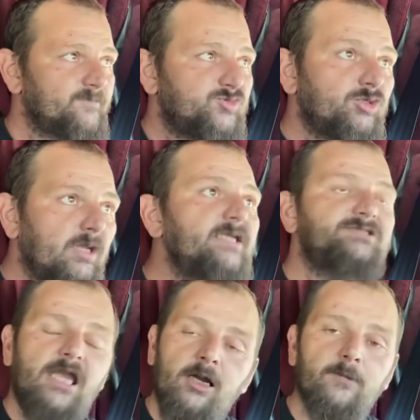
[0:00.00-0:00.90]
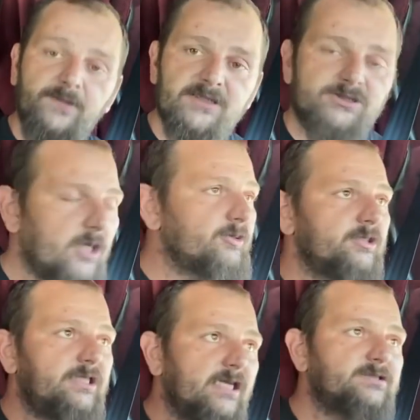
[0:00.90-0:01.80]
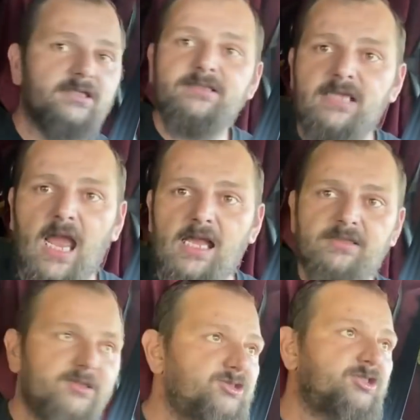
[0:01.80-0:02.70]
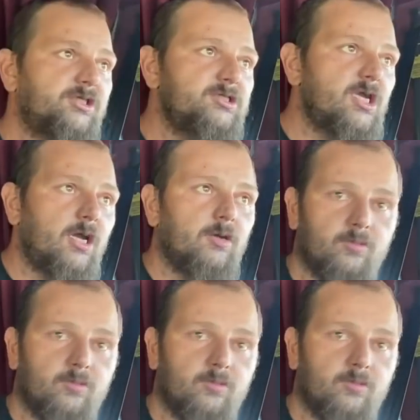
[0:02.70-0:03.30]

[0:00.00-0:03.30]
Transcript: So let's help each other get the knowledge to know.